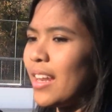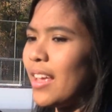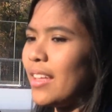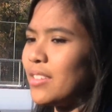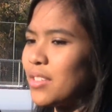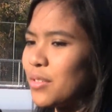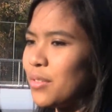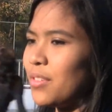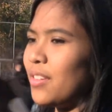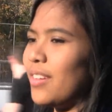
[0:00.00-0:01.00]
and
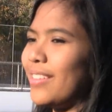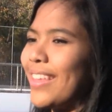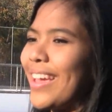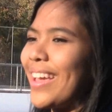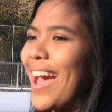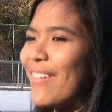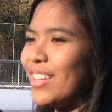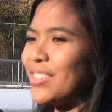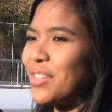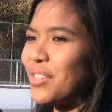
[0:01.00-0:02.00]
school and like having
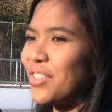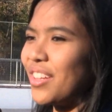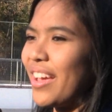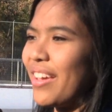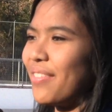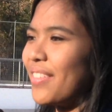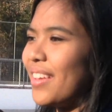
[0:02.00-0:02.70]
a social life,